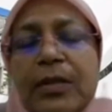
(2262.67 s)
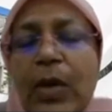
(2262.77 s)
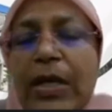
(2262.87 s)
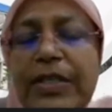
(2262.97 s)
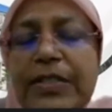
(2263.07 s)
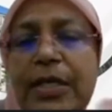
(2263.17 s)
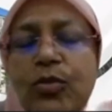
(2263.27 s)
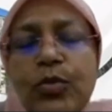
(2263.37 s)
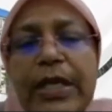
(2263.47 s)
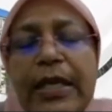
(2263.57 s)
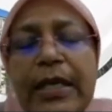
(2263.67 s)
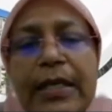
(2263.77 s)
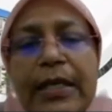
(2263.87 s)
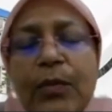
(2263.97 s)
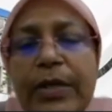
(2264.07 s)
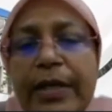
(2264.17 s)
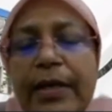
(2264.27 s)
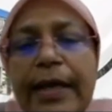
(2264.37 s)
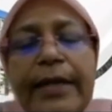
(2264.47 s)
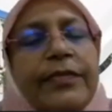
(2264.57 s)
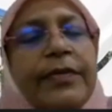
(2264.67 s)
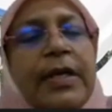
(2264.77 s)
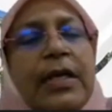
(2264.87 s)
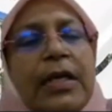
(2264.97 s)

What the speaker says: What we see today in our real life